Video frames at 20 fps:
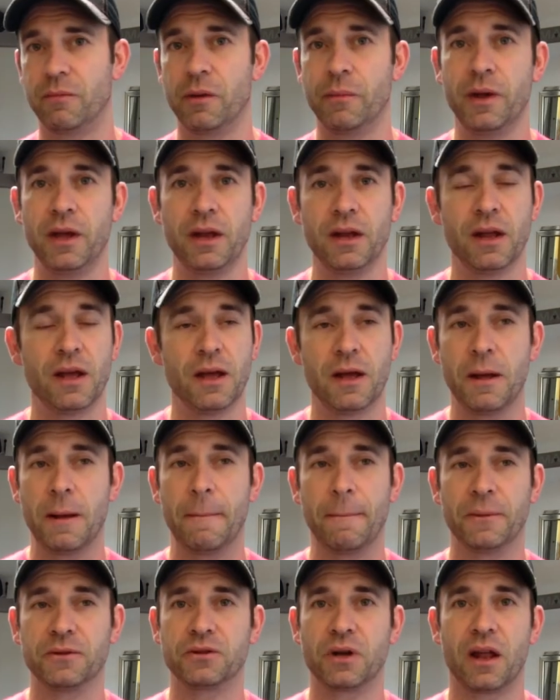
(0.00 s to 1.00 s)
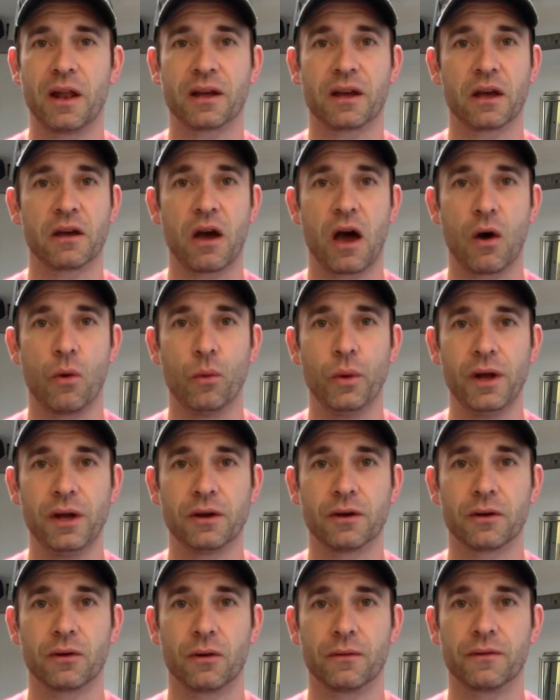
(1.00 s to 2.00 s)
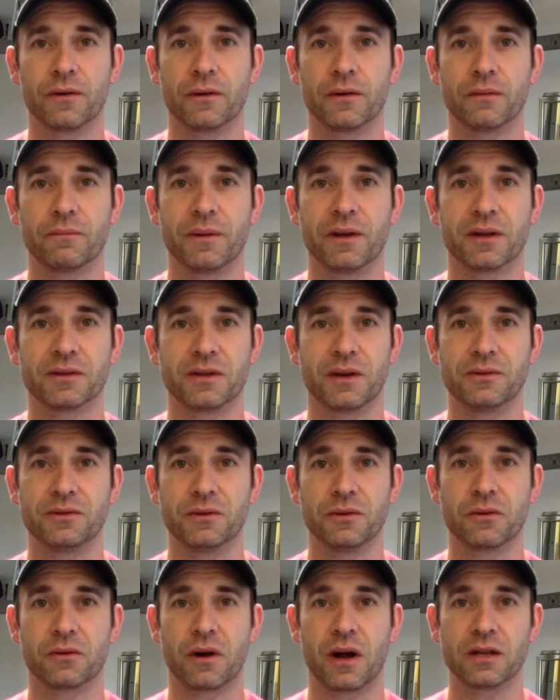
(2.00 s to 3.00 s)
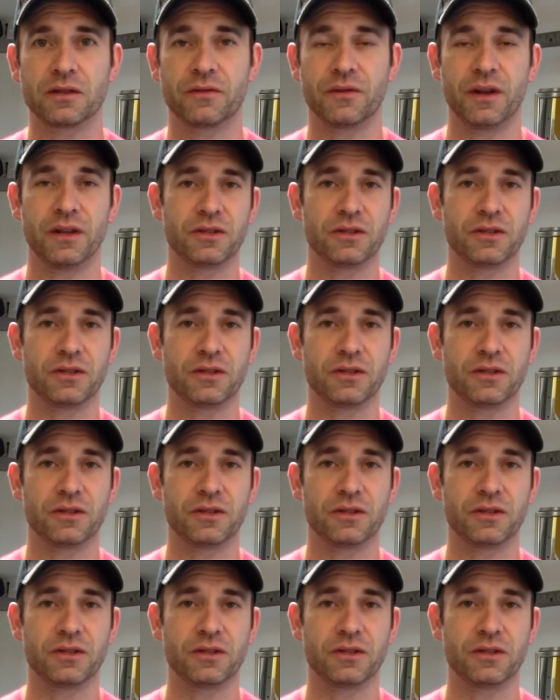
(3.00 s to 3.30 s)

I mean, it's not like I got weaker over because I was doing CrossFit.